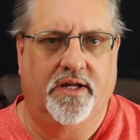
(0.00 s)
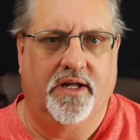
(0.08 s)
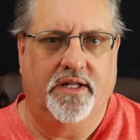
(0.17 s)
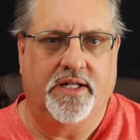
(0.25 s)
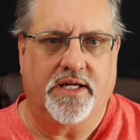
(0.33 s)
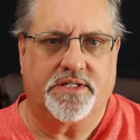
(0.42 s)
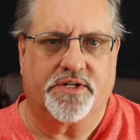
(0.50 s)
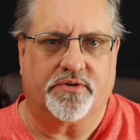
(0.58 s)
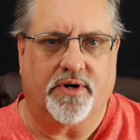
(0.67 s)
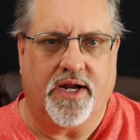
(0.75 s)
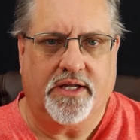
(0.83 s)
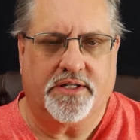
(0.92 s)
And that's
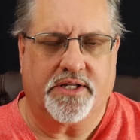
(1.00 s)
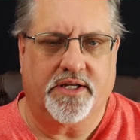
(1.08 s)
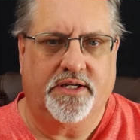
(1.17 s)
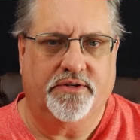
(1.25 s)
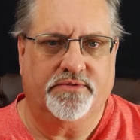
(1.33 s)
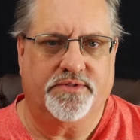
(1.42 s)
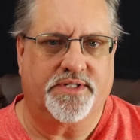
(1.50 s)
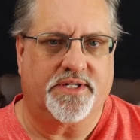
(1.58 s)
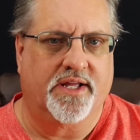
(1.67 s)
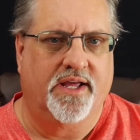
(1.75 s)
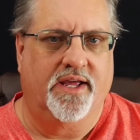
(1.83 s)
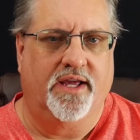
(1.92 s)
great to use,
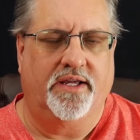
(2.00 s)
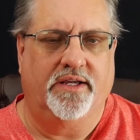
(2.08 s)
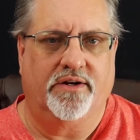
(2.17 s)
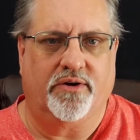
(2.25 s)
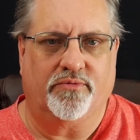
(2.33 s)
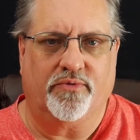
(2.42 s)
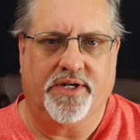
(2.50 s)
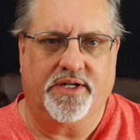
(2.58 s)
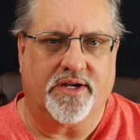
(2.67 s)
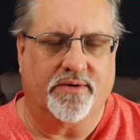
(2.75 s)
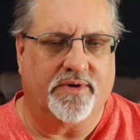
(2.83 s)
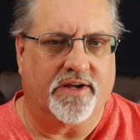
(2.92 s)
you know, when you
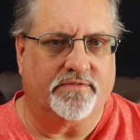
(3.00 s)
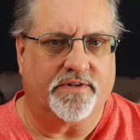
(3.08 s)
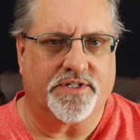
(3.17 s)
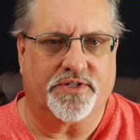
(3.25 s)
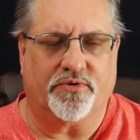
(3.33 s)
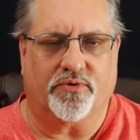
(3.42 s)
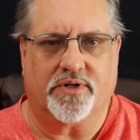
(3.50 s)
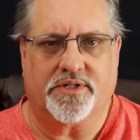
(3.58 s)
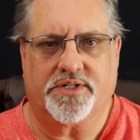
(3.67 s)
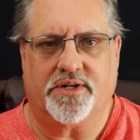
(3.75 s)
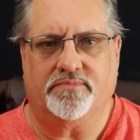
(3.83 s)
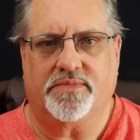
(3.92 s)
come out of a store or
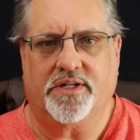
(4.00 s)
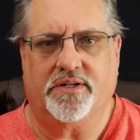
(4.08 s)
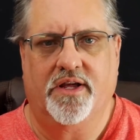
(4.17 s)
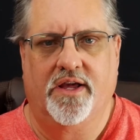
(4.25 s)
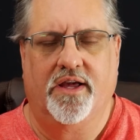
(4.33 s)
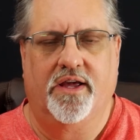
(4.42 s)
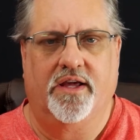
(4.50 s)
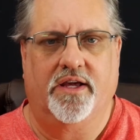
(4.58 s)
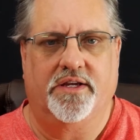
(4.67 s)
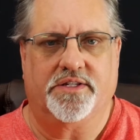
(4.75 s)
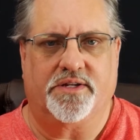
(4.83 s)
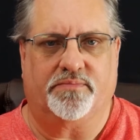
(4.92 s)
something,
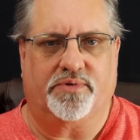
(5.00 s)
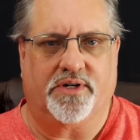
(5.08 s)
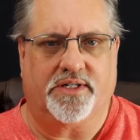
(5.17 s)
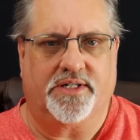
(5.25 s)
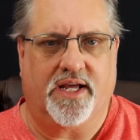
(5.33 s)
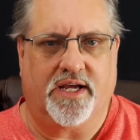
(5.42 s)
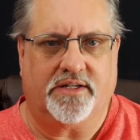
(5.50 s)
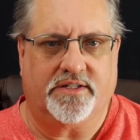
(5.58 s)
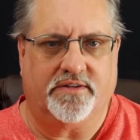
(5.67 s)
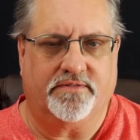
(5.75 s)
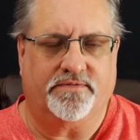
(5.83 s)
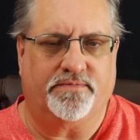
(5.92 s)
as a
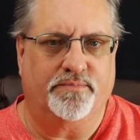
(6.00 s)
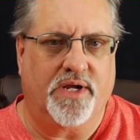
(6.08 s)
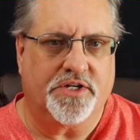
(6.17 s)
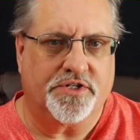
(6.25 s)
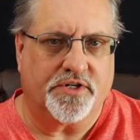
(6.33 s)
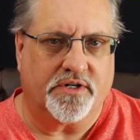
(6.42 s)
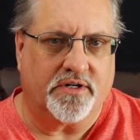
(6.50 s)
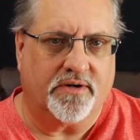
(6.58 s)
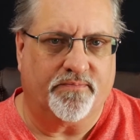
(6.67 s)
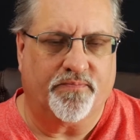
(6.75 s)
protective measure.